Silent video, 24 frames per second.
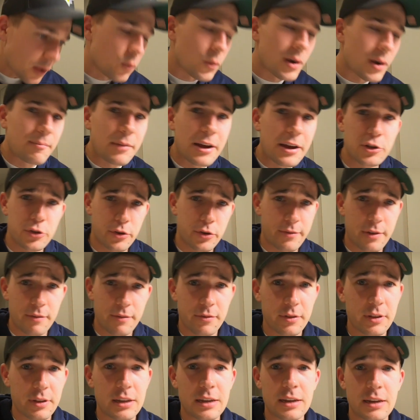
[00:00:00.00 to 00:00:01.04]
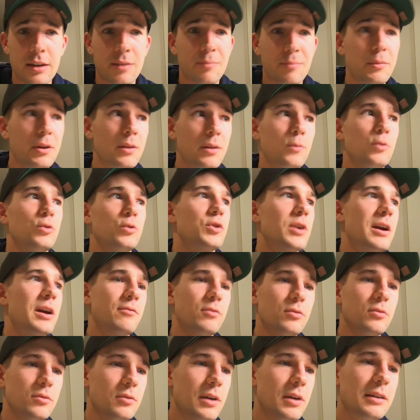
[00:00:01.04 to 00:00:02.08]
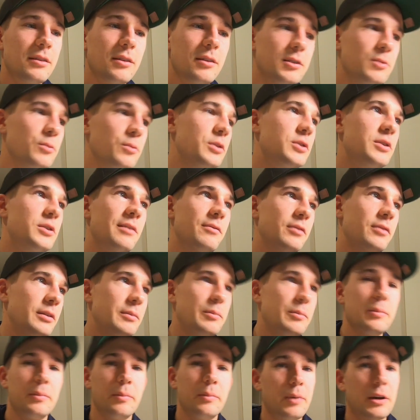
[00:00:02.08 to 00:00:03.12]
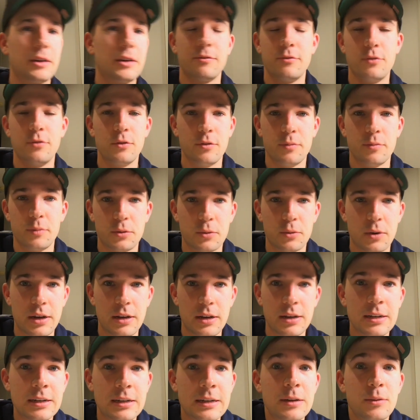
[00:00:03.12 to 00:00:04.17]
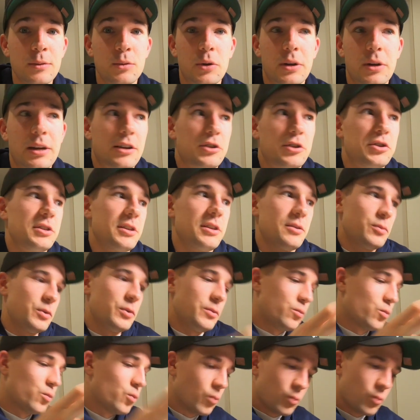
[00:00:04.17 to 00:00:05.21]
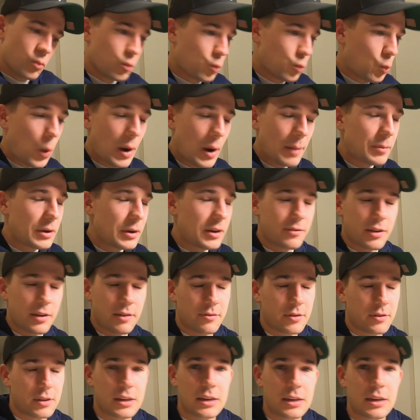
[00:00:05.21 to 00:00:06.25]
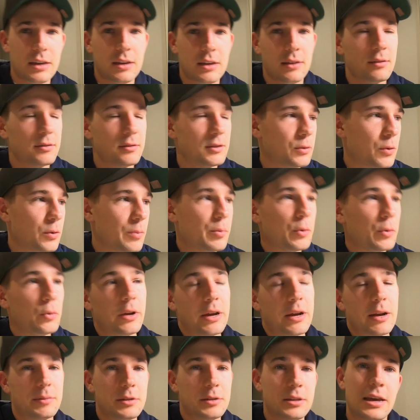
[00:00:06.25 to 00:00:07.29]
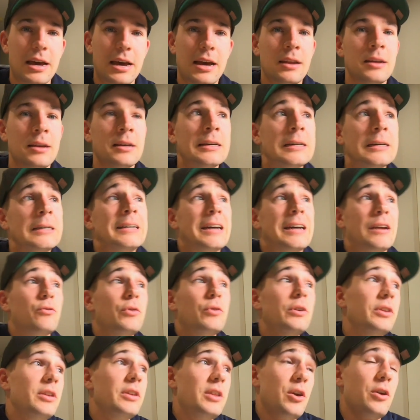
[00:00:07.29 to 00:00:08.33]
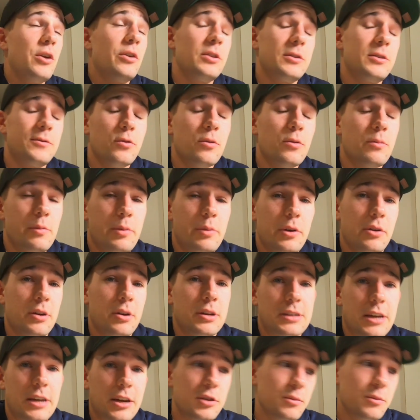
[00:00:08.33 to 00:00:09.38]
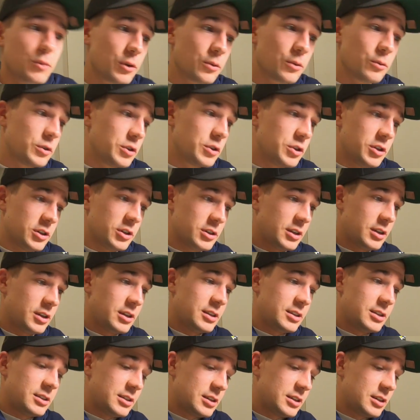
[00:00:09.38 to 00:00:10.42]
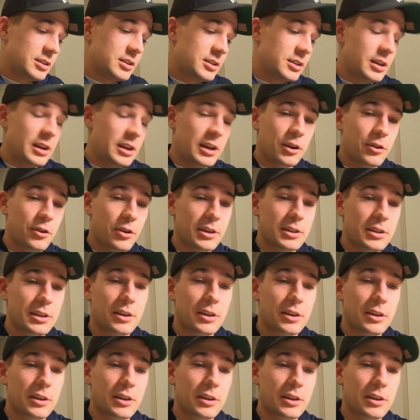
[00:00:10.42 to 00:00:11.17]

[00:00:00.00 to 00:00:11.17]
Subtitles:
major event for the year, minimal travel, athletes weren't traveling back and forth between countries, there'd be one big event for the year, so we're building up to that. And really the earliest form of periodization model was just a consistent increase. We